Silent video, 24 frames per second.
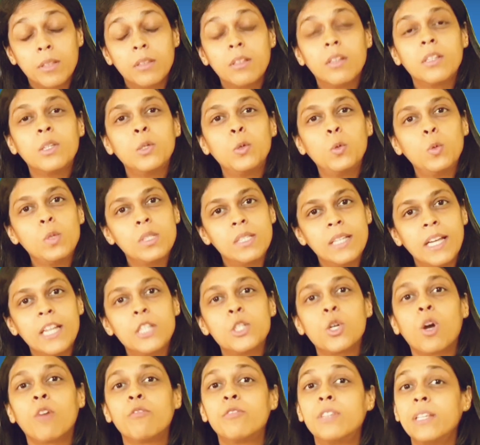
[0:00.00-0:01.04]
the usage
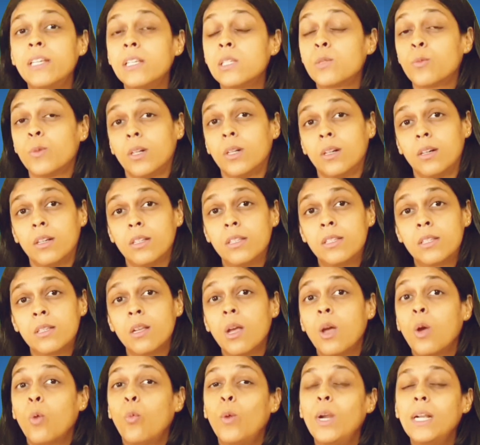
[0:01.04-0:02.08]
of these words
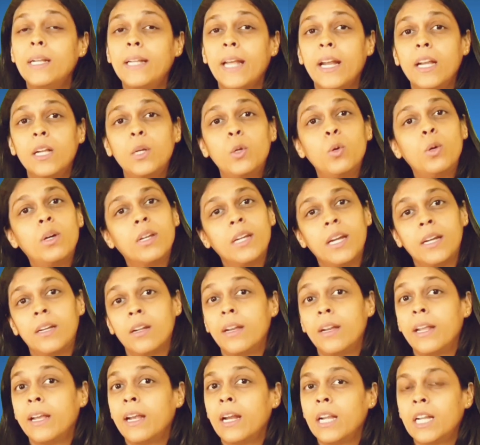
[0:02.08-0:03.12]
will tend to create a
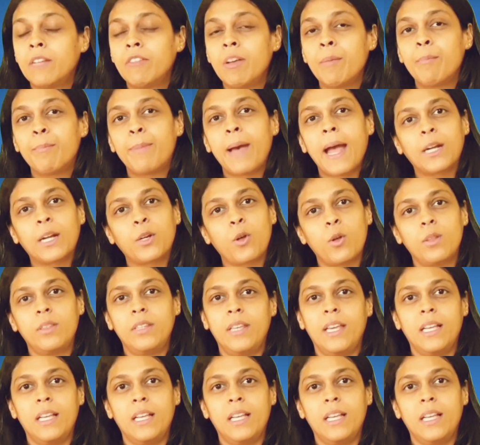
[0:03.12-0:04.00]
negative impact on the